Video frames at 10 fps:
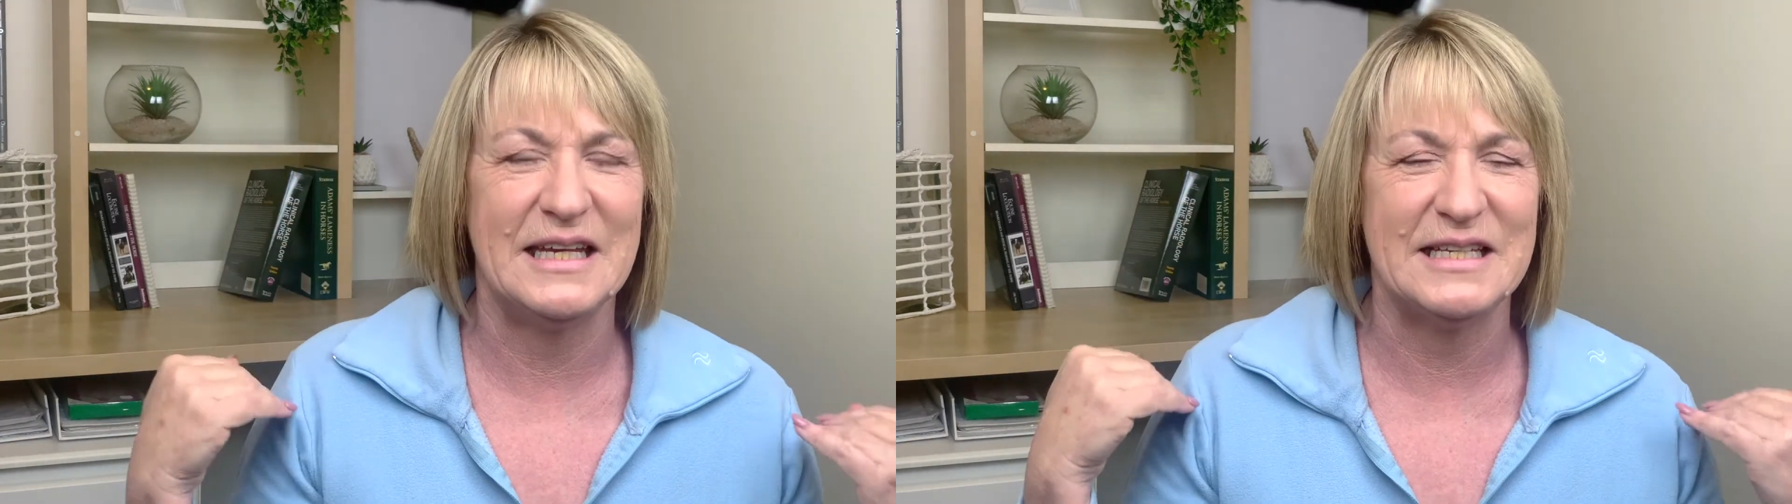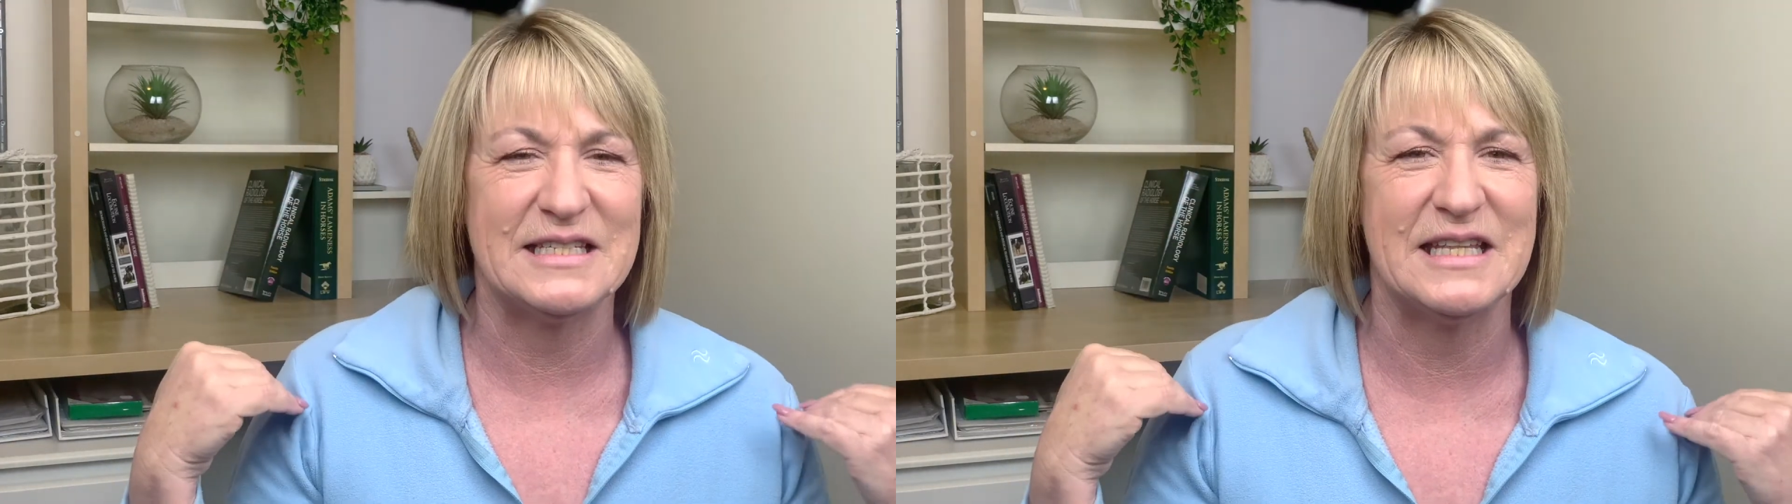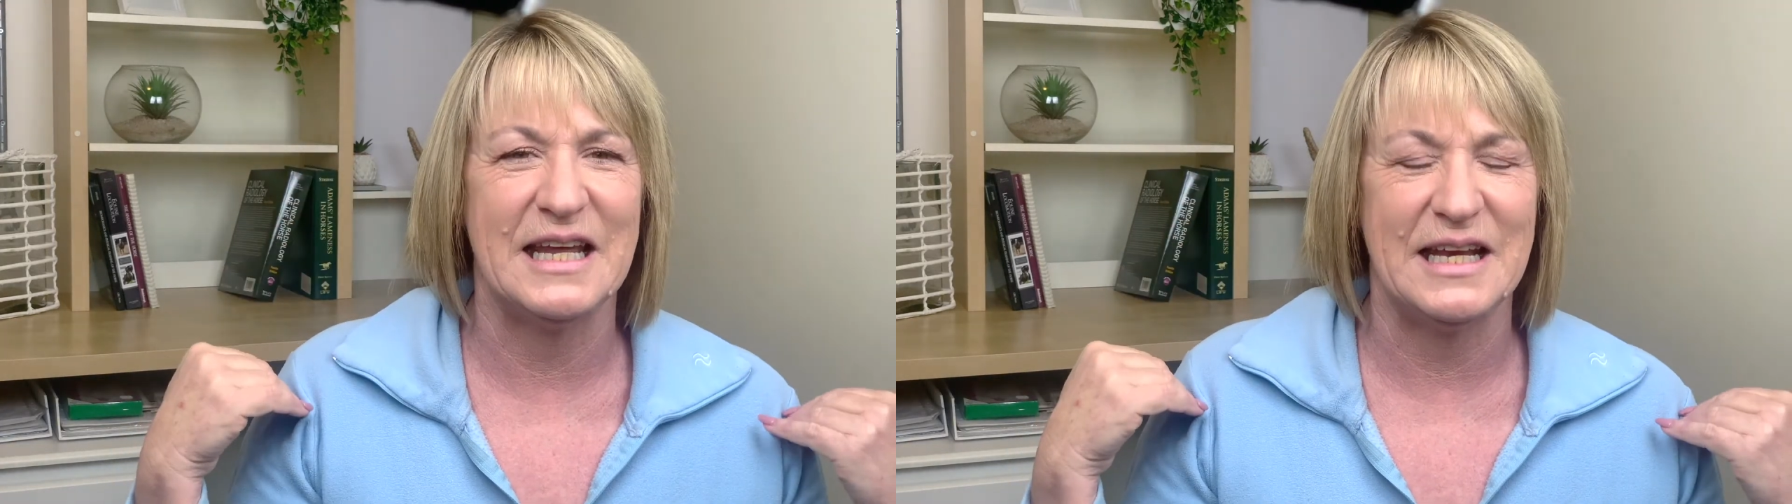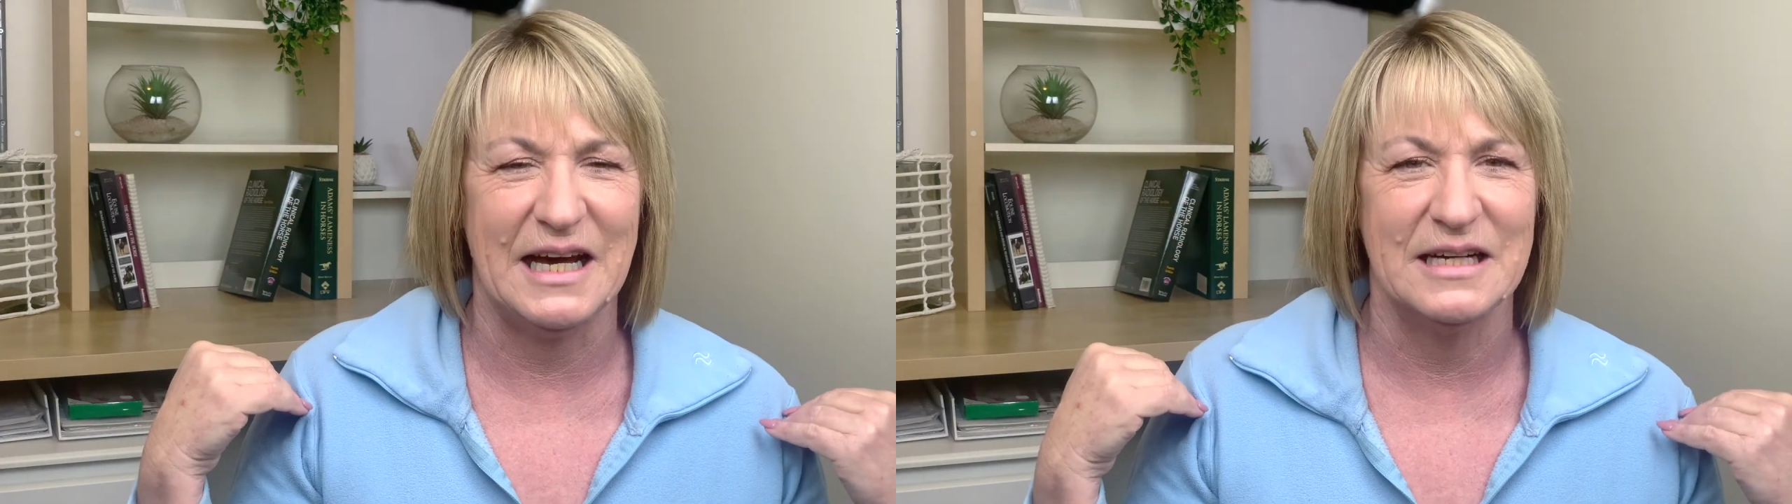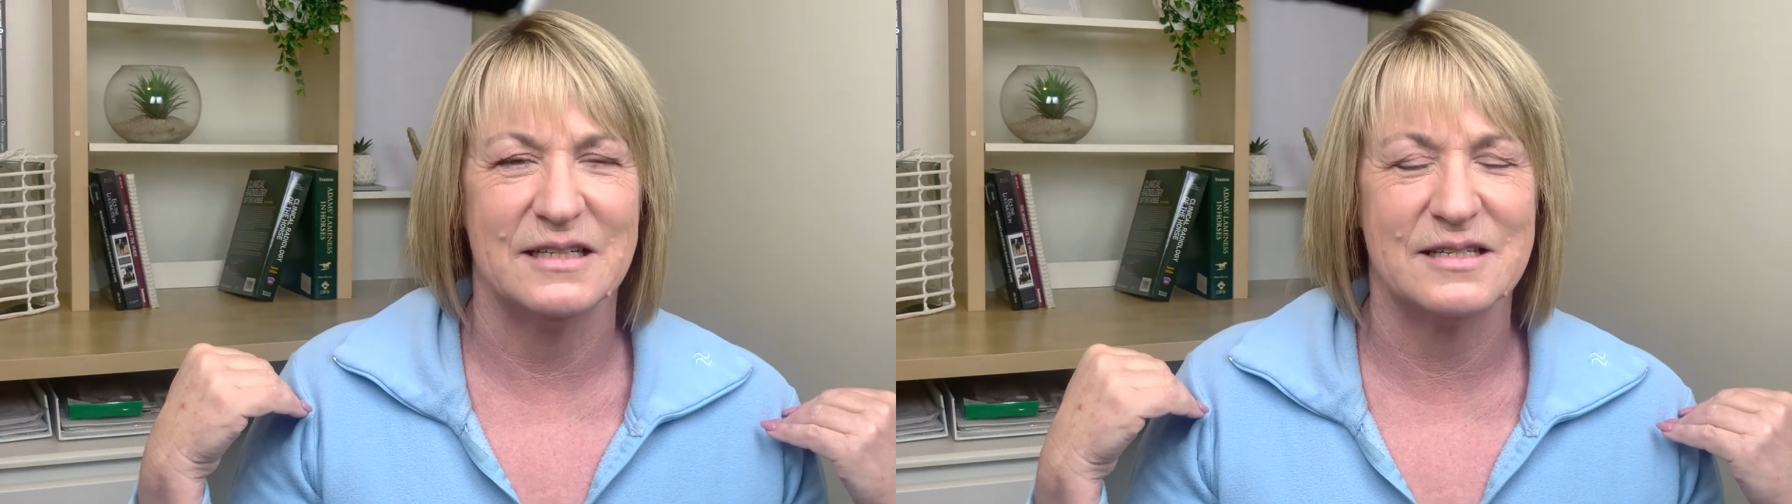into their
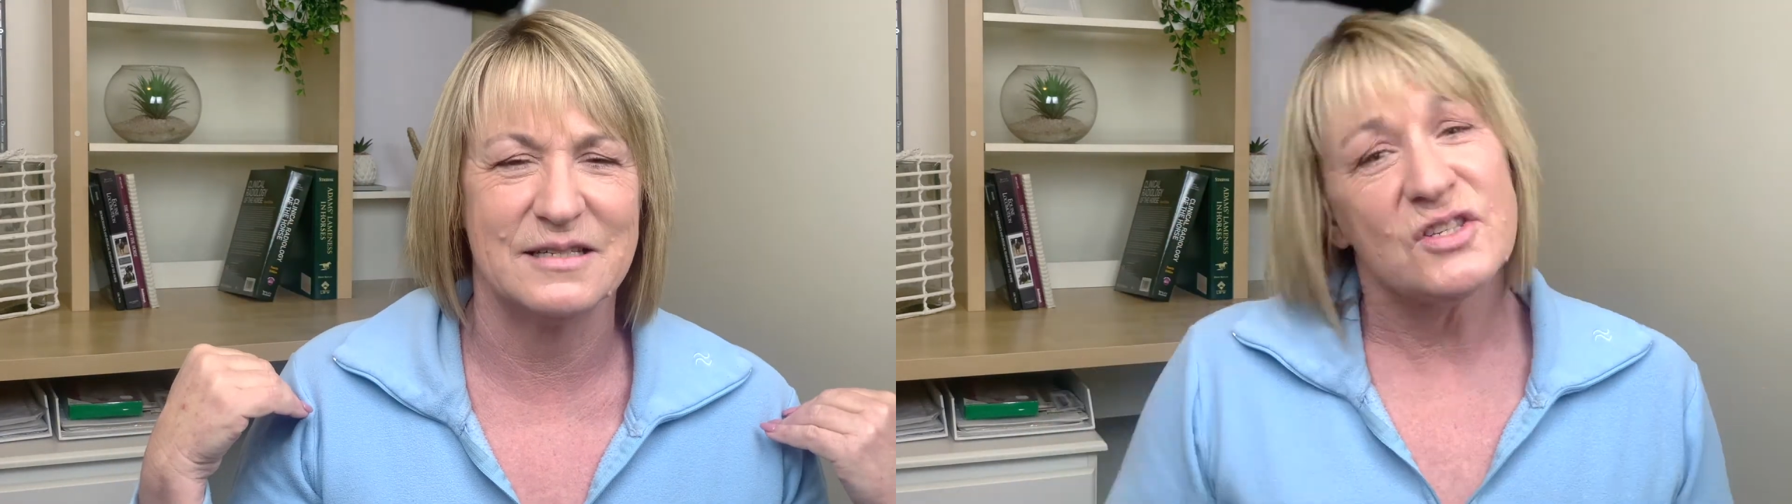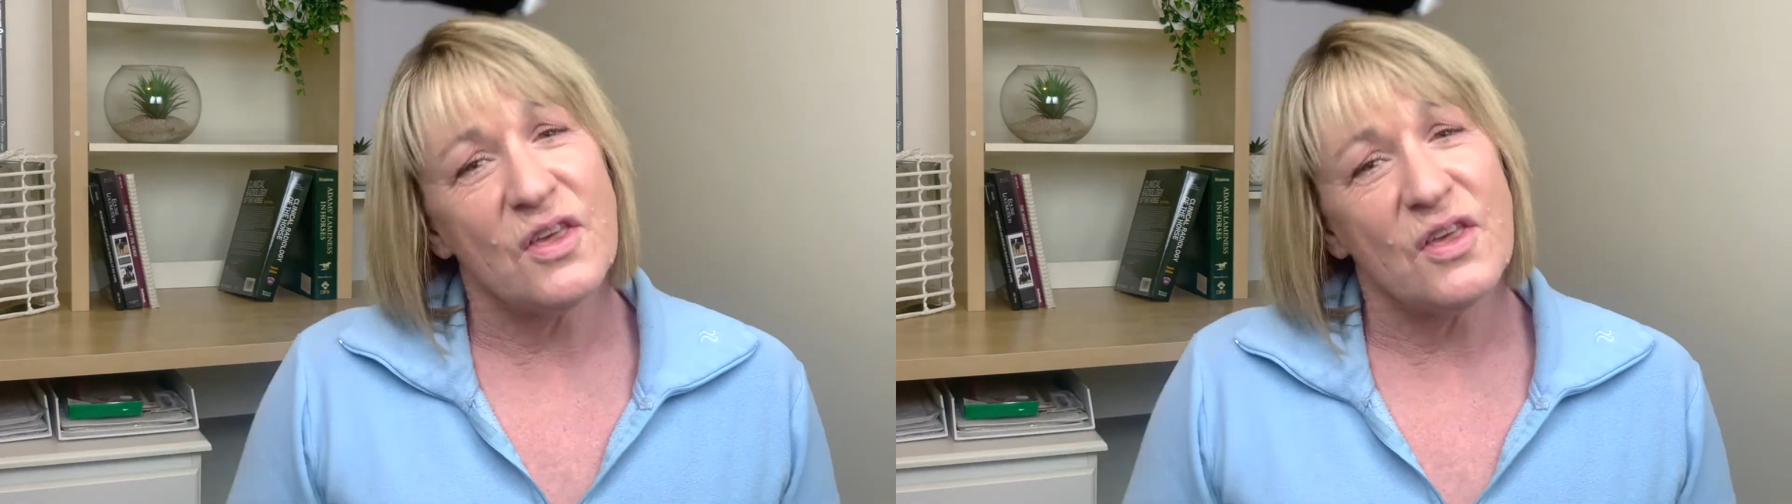lungs.